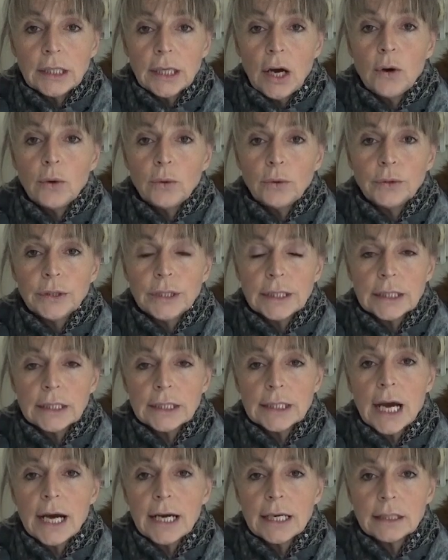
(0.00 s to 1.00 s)
hold the
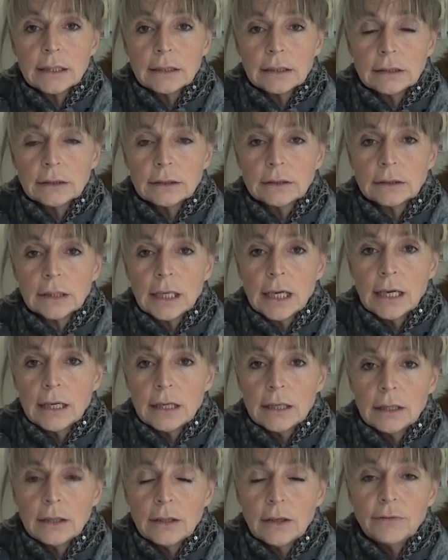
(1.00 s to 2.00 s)
title
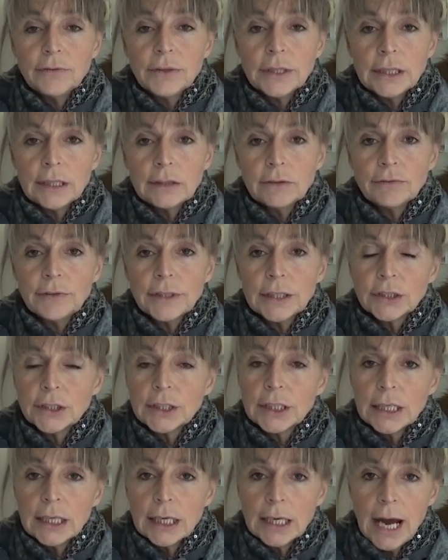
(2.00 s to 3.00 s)
of the legal
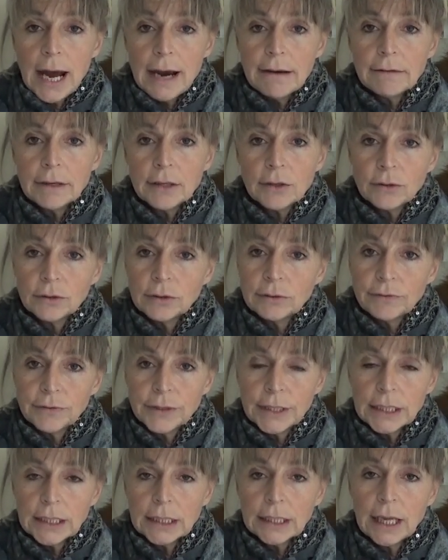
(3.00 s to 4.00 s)
fiction and inherit all of
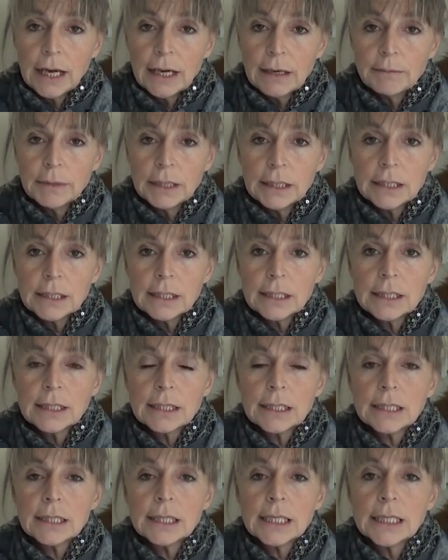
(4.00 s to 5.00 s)
the
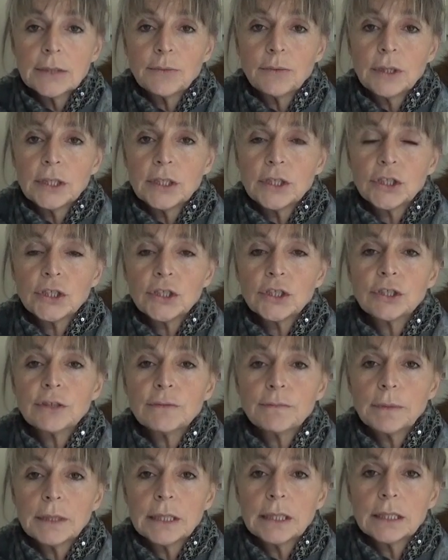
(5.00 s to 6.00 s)
liabilities, which should
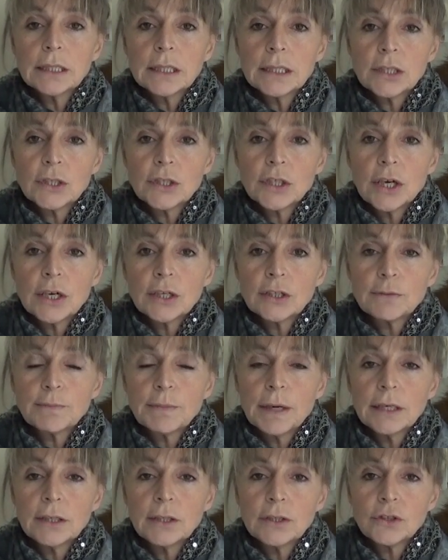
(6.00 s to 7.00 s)
have been discharged
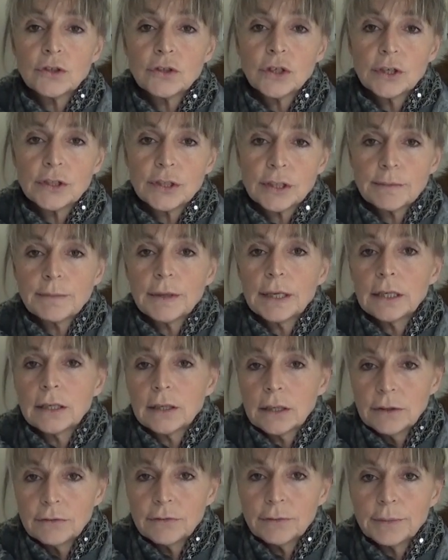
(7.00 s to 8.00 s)
by your trust, by your
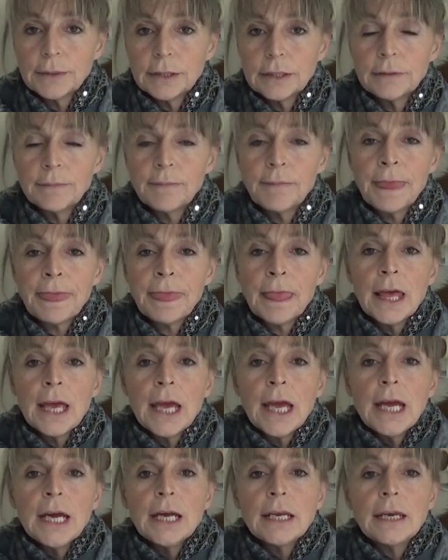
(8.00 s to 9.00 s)
government.
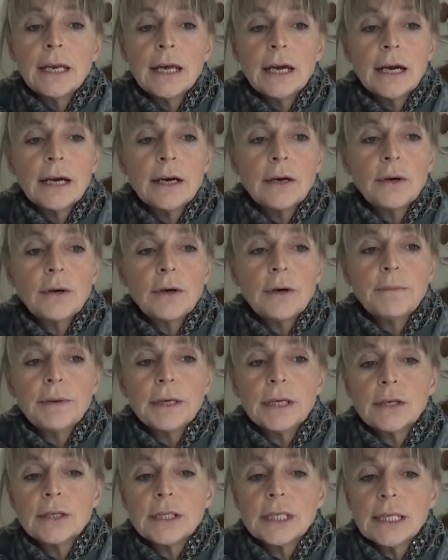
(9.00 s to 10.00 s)
Now,
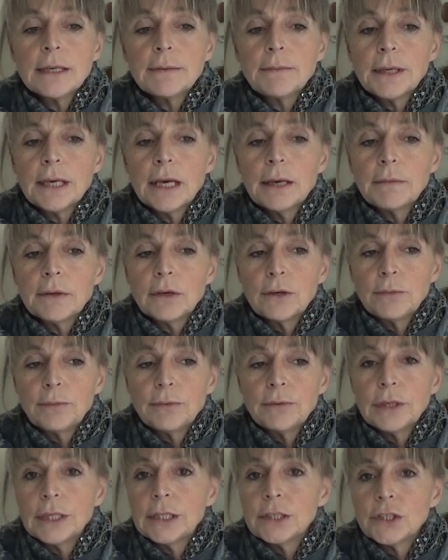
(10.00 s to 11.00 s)
because they became a
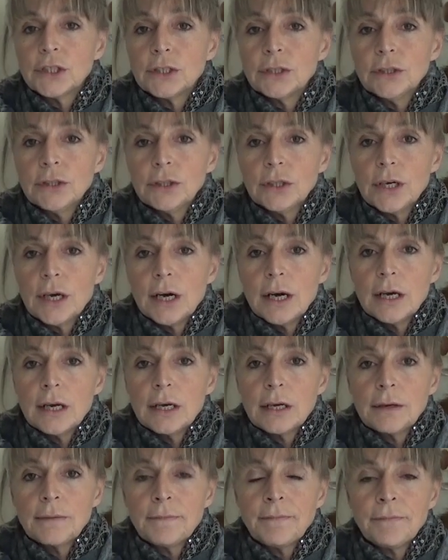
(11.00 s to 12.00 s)
corporation,
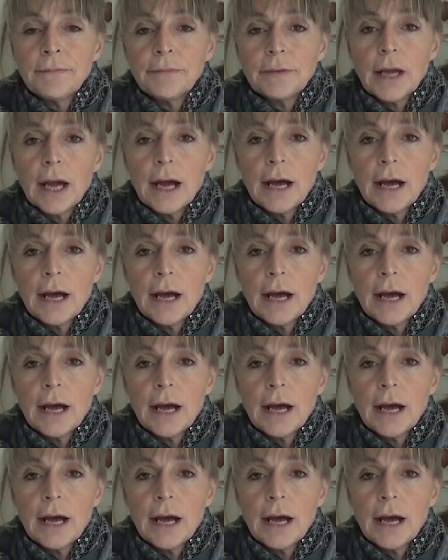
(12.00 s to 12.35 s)
and